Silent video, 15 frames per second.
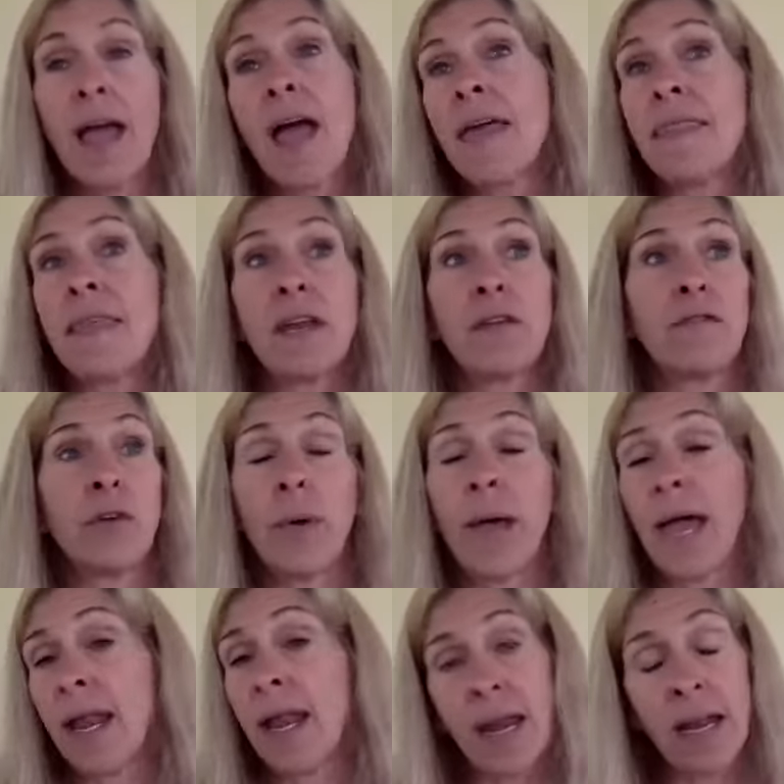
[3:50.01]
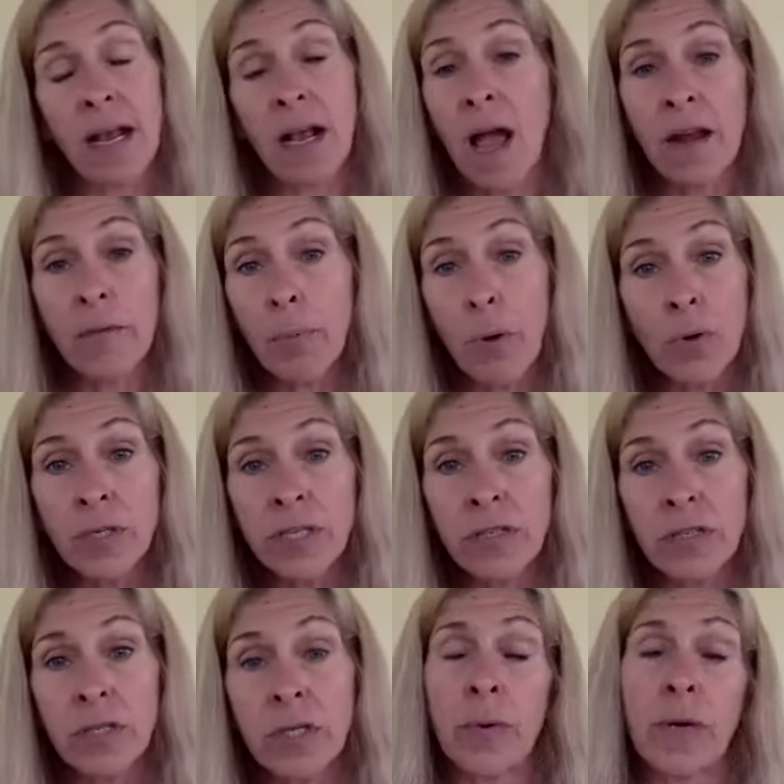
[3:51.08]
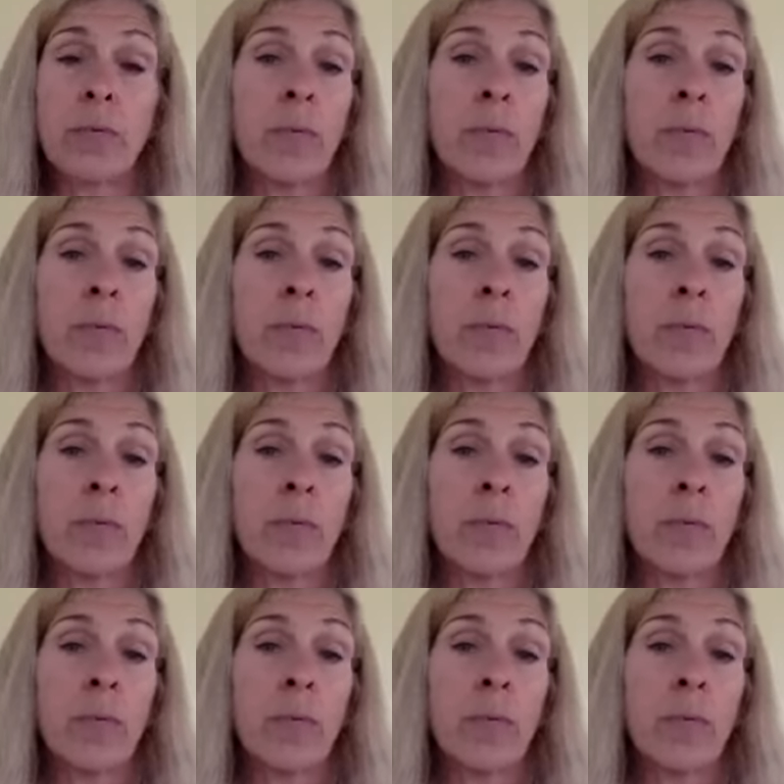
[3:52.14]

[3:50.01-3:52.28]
And then if you add any kind of protein to it,